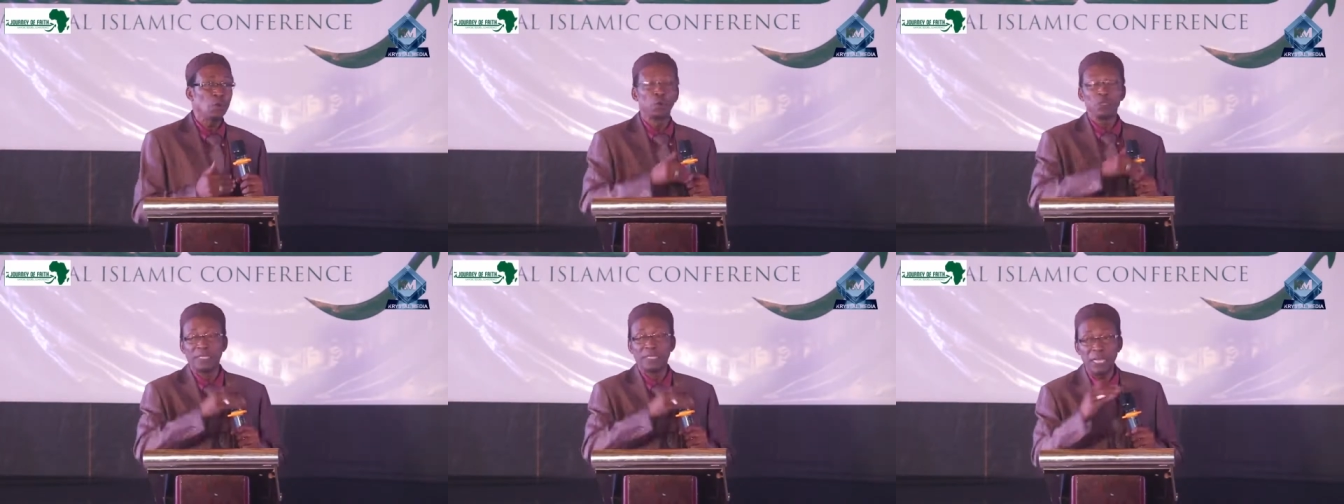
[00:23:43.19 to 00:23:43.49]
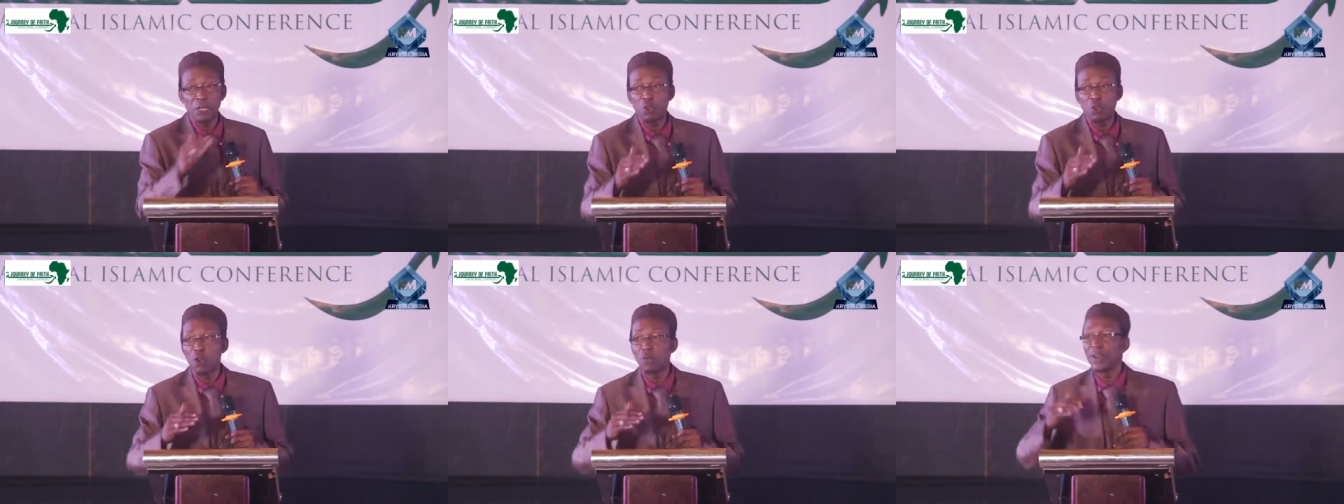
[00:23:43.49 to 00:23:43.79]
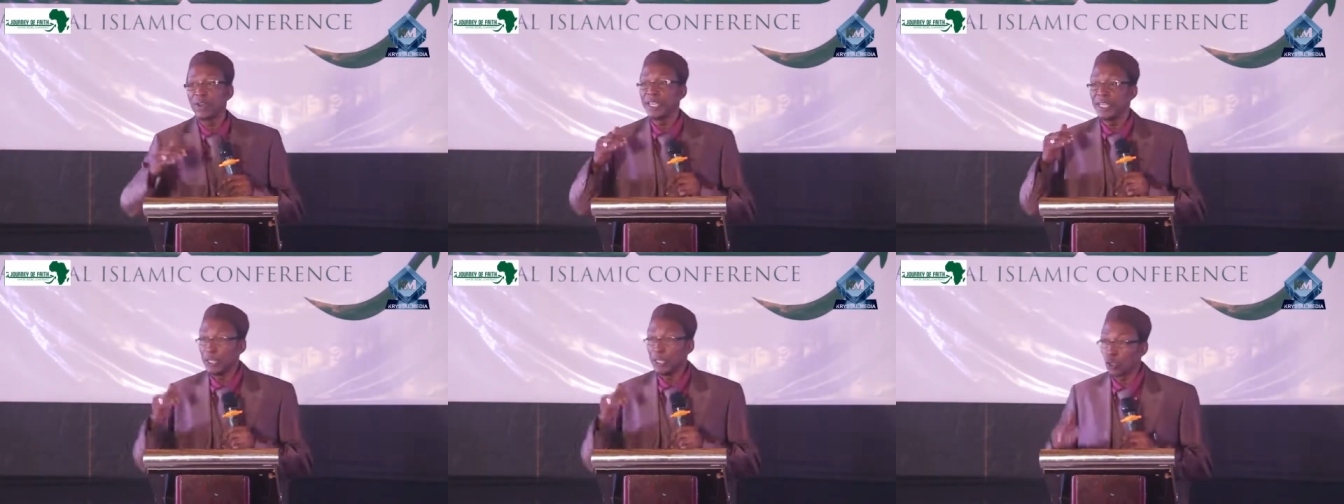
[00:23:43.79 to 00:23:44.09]
will take
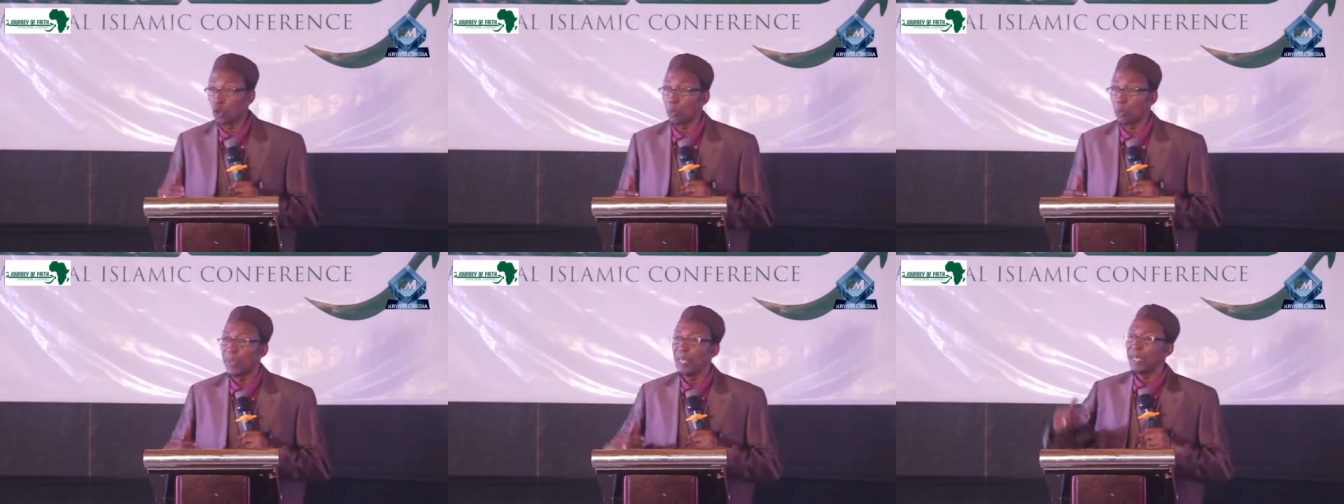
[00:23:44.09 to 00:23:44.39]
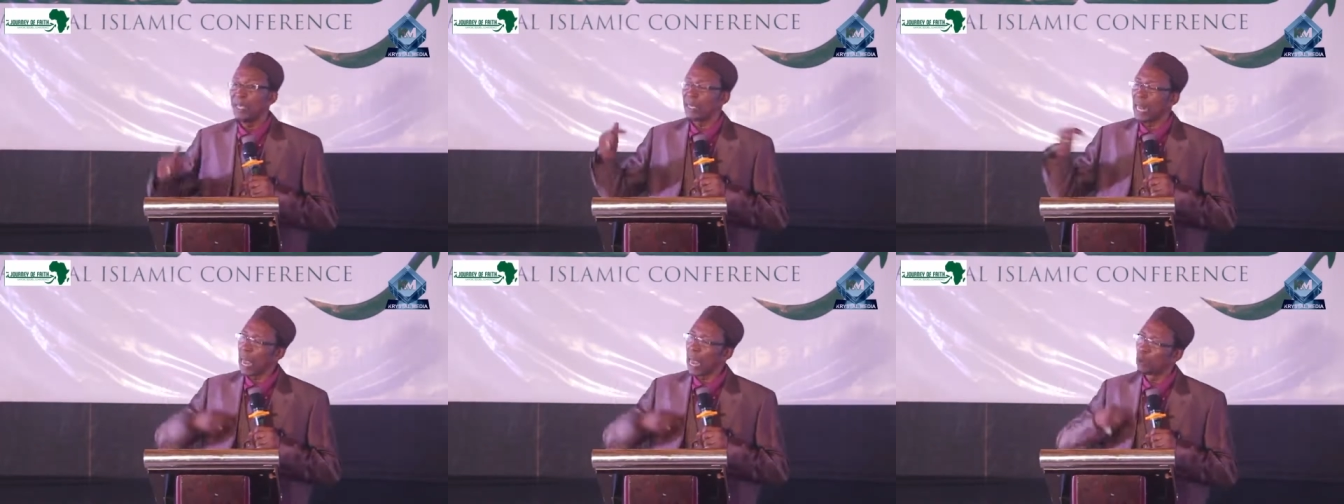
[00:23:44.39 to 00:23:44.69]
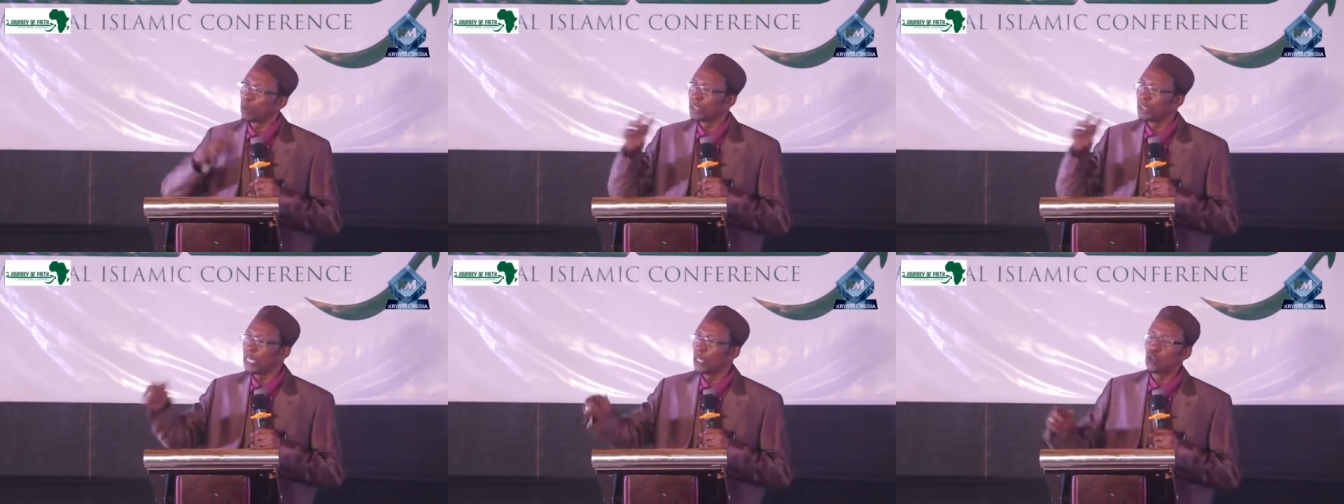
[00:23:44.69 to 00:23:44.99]
over Europe and I
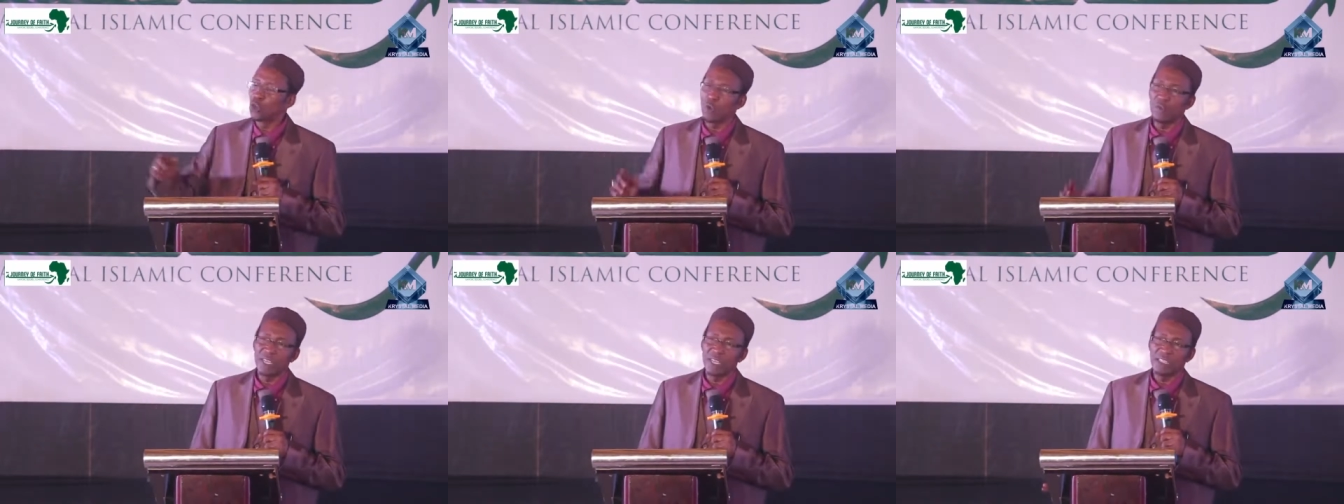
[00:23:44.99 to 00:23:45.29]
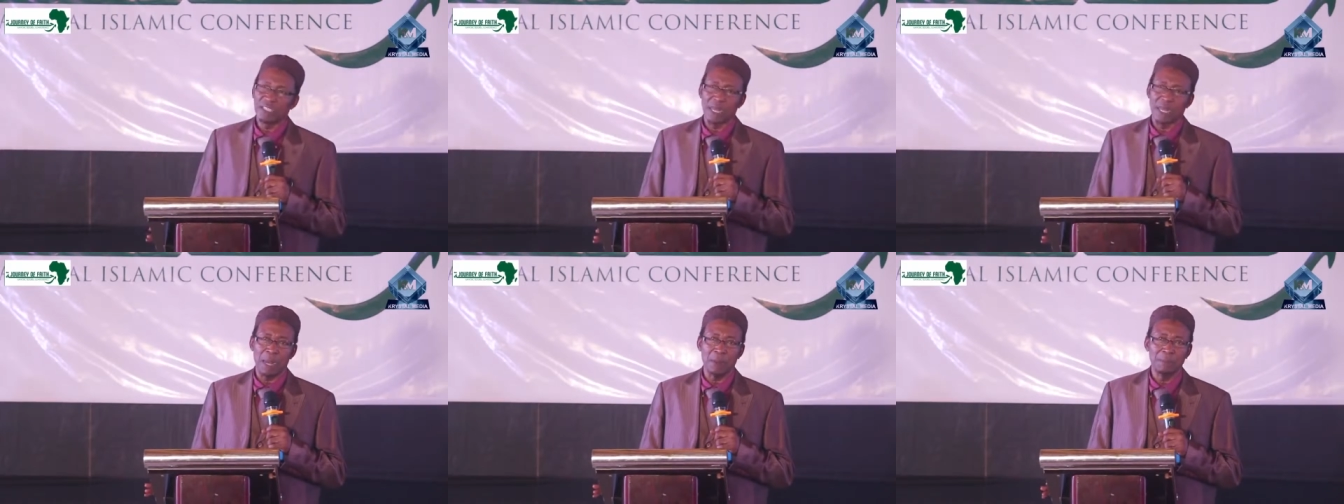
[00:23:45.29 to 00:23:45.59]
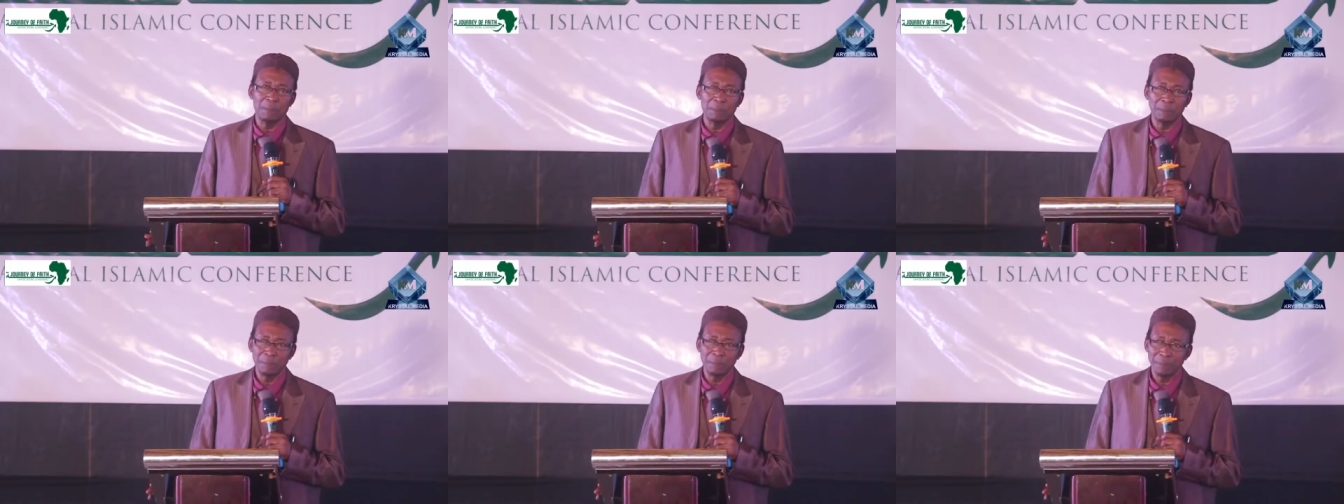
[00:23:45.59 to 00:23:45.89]
will take over Islam.